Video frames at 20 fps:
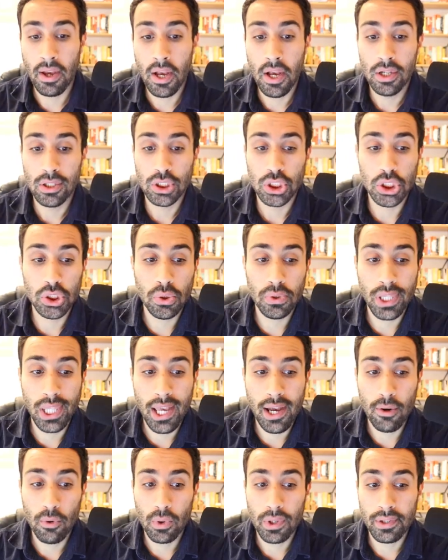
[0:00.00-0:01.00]
So
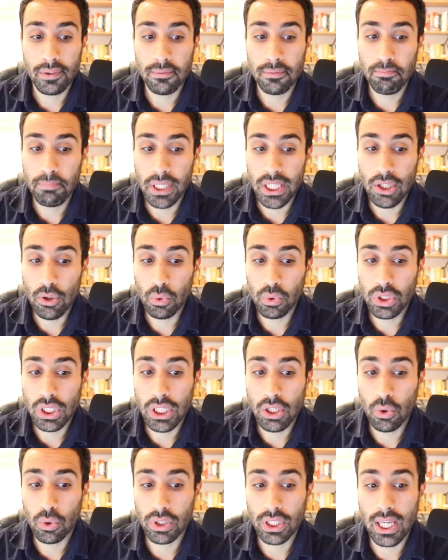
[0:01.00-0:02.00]
now, BOD,
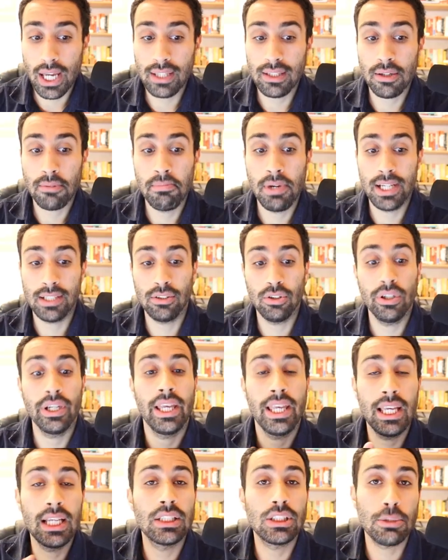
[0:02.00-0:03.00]
organic matter,
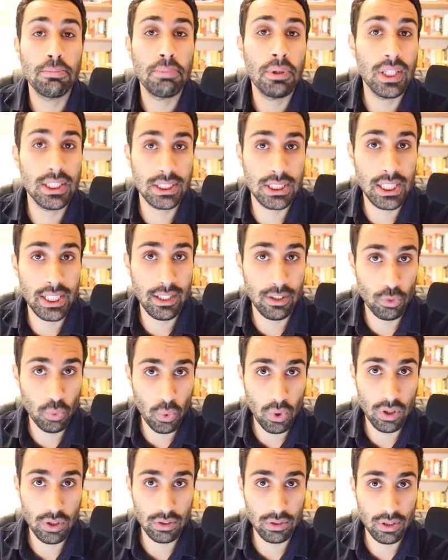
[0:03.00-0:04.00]
is present in
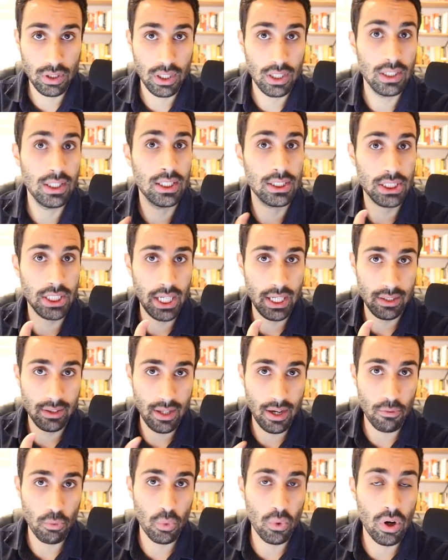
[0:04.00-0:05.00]
water. Let's say in
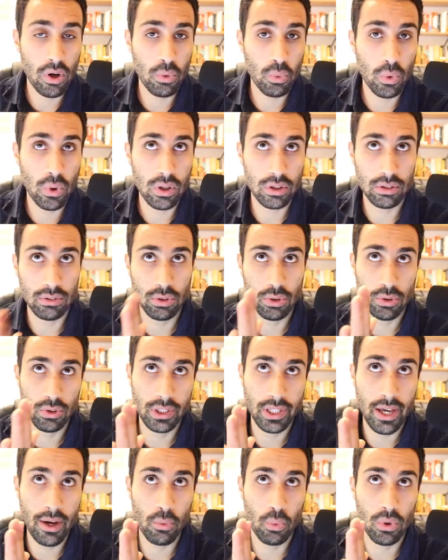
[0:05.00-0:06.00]
that raw water or
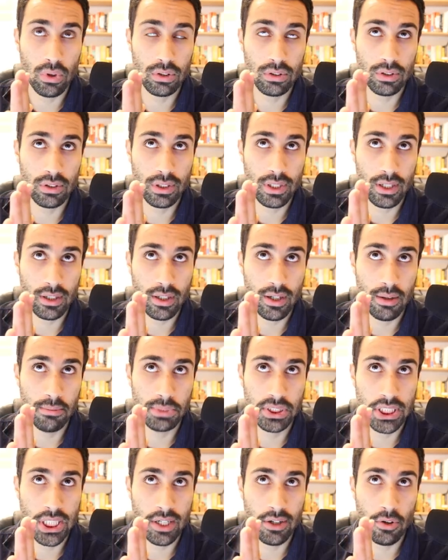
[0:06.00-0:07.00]
that water that comes
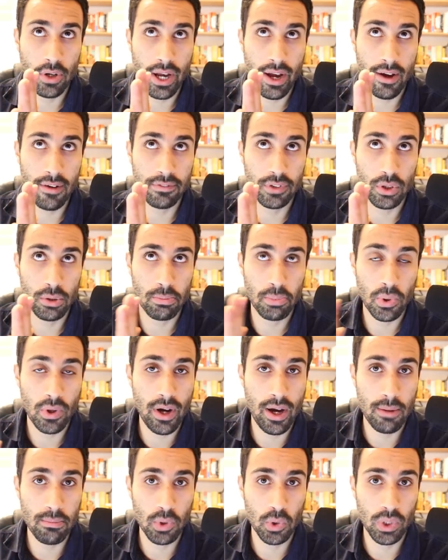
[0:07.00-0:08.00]
out after
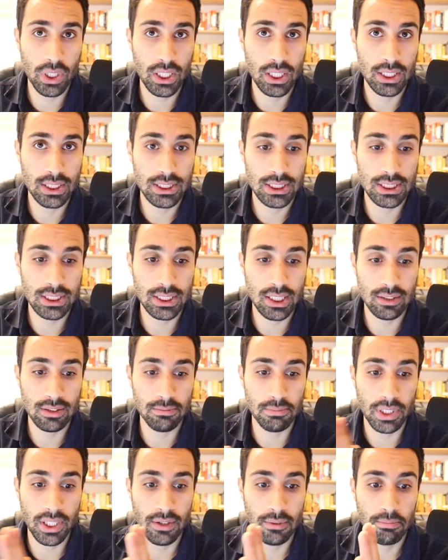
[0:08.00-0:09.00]
primary
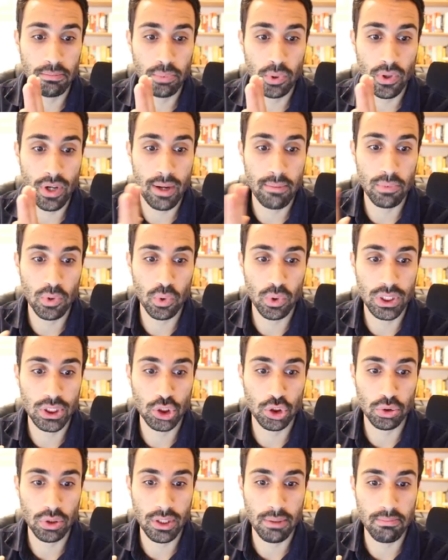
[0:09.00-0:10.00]
settlement, primary
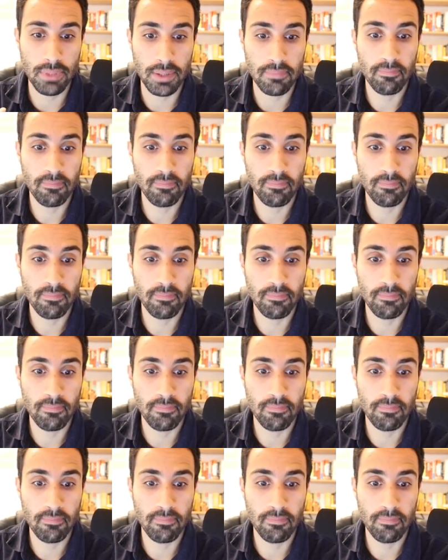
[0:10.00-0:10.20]
treatment.